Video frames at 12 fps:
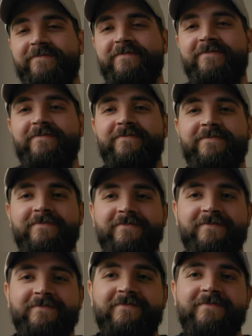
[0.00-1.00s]

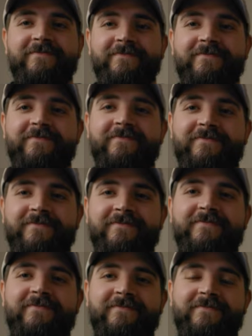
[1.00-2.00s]

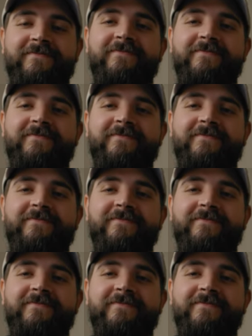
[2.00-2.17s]
(not speaking)